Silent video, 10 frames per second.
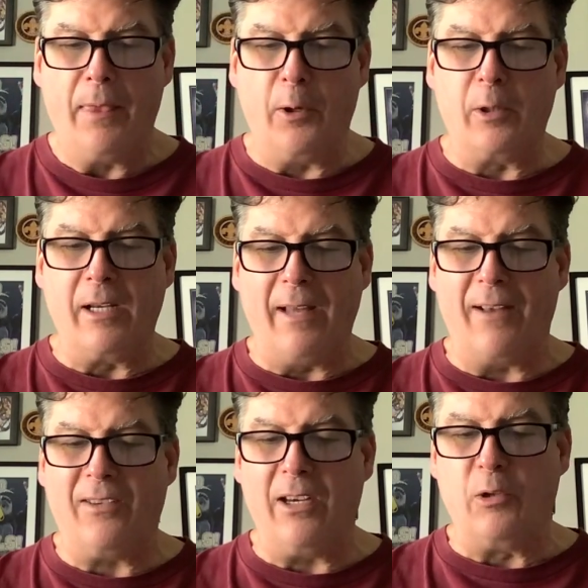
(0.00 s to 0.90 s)

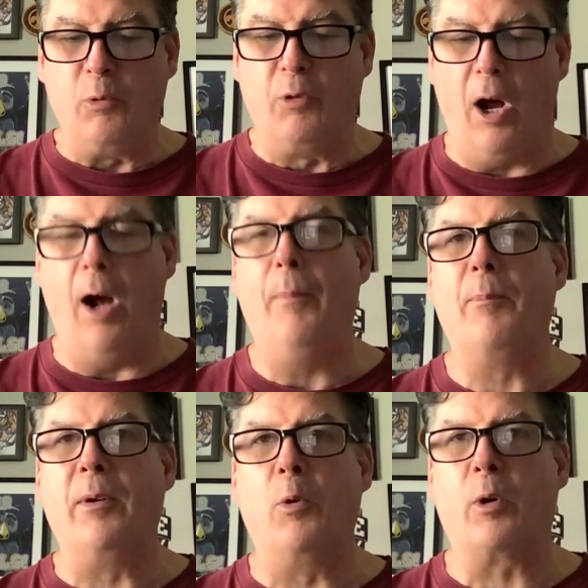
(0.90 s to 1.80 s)
30-19, Utah
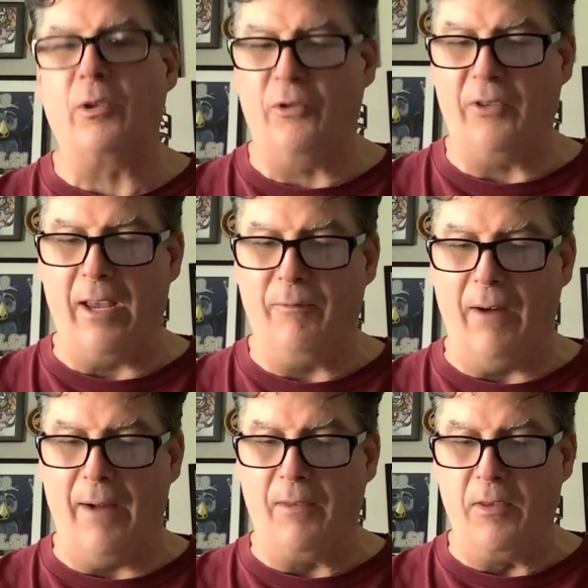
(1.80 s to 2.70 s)
beat Oregon State,
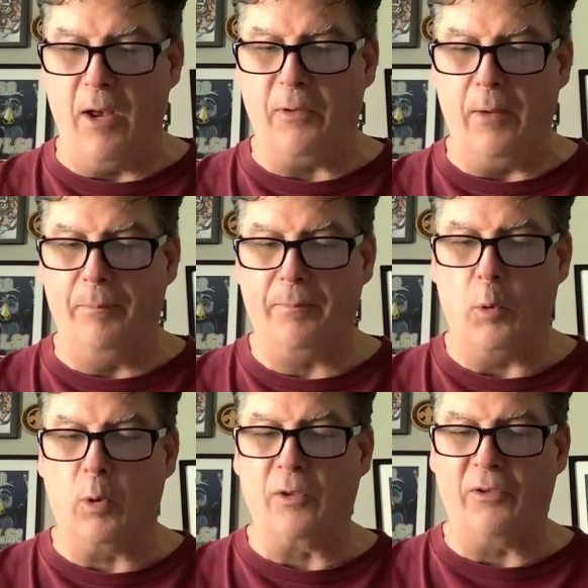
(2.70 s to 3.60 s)
5-0.
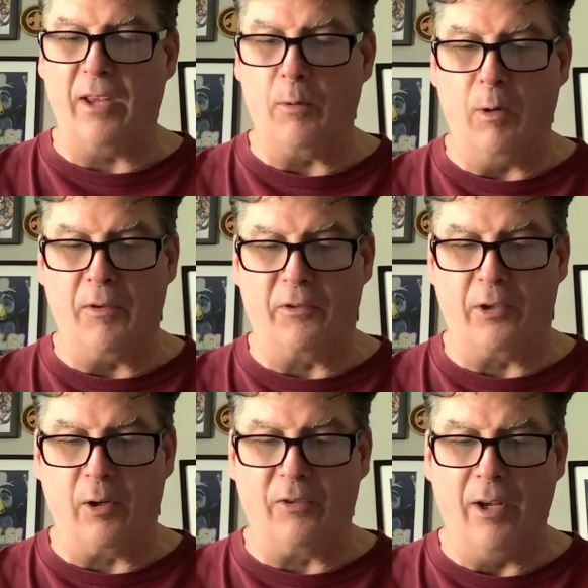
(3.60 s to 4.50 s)
Oregon State won the
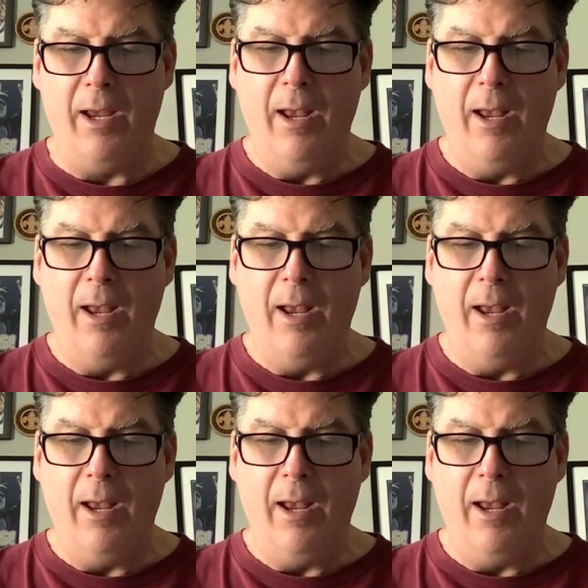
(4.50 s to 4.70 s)
series.